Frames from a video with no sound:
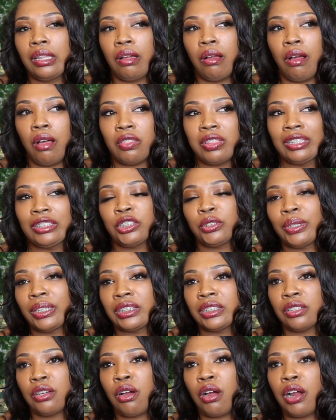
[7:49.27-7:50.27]
all the
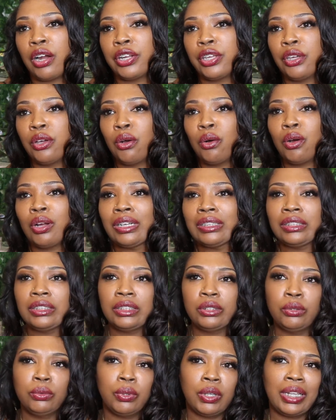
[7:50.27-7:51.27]
stress and cardio or
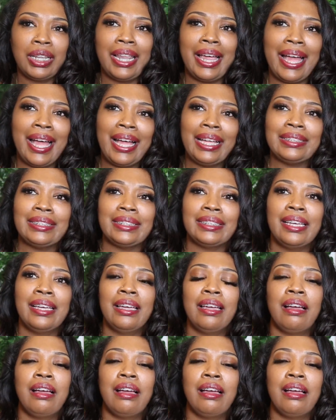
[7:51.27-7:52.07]
do a class.